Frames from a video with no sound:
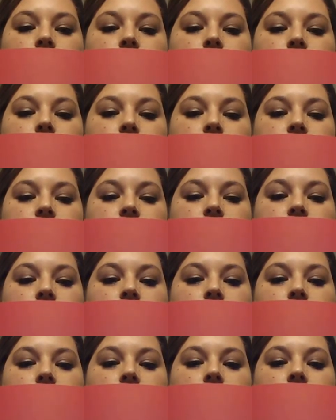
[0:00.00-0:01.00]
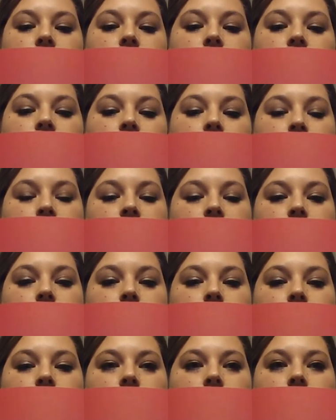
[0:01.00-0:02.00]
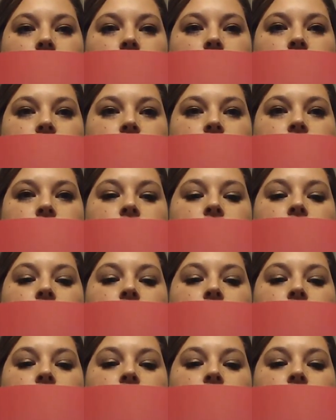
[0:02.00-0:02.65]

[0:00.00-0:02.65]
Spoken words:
the posterior of our mandibular arch.